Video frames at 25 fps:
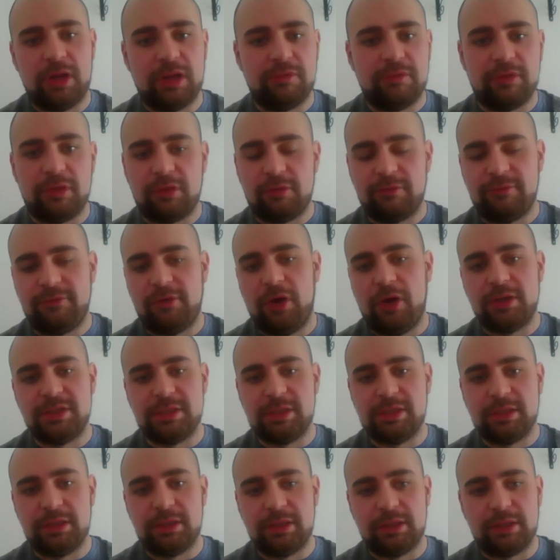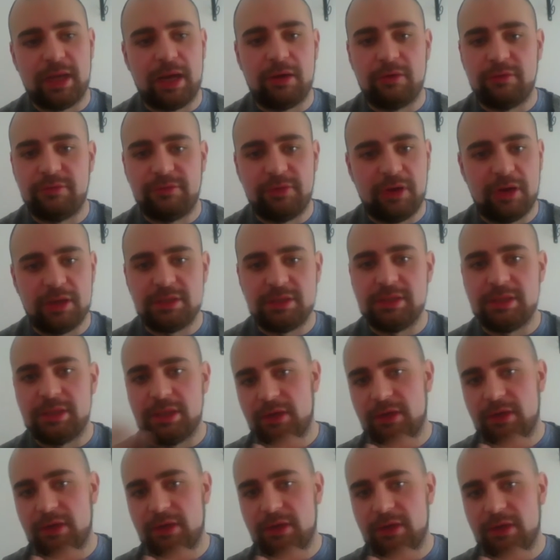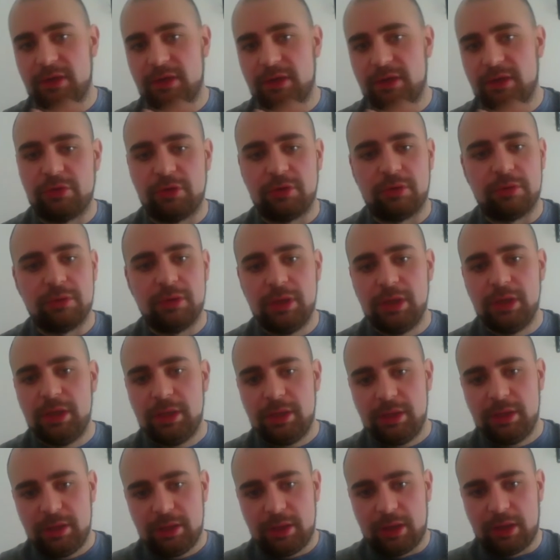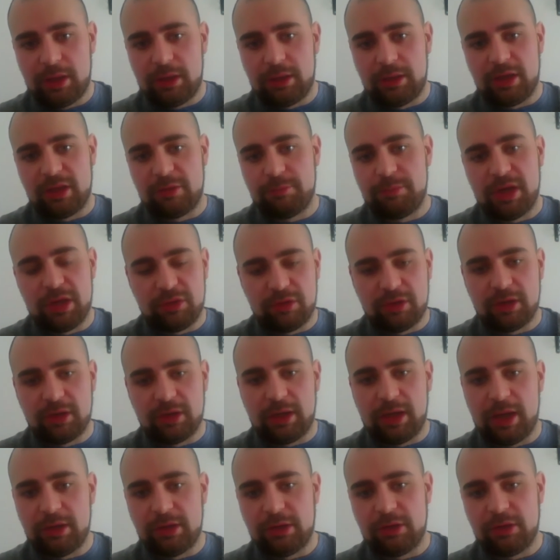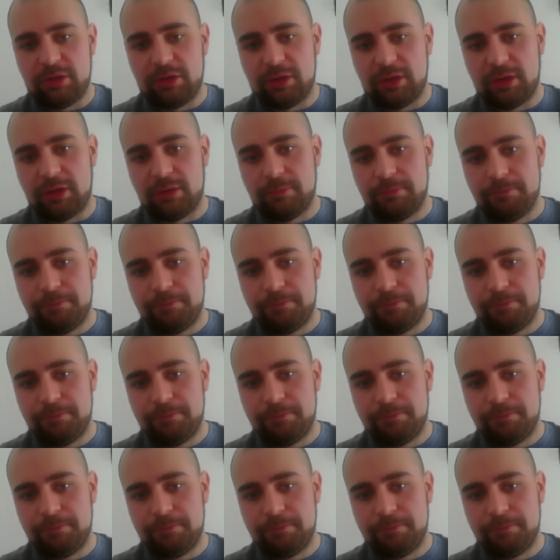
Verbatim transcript: If it's 30 out of 30, you have another result. And that's basically how you see it.